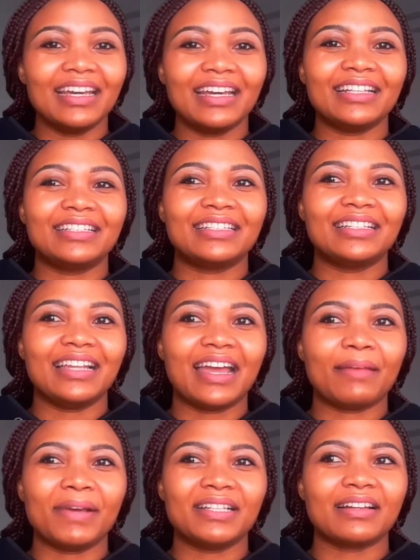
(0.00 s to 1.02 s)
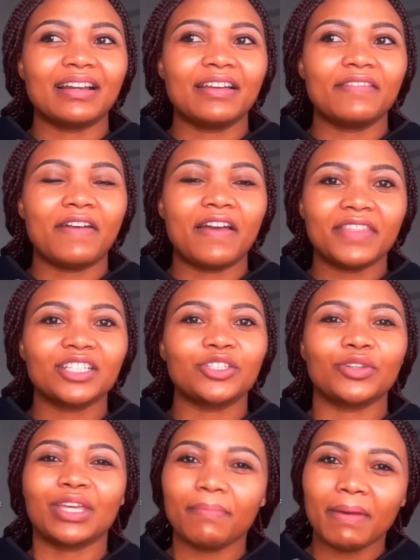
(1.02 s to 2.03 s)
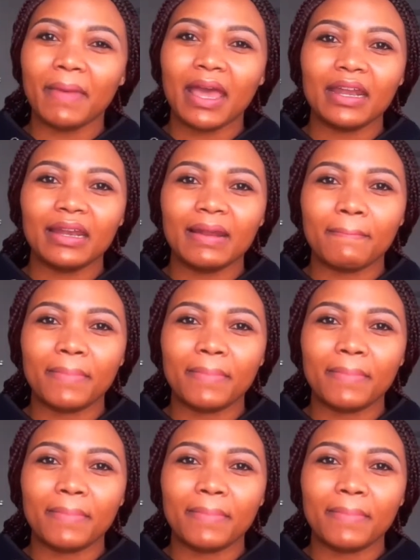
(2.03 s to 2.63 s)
It's like basically 5 things to keep a man,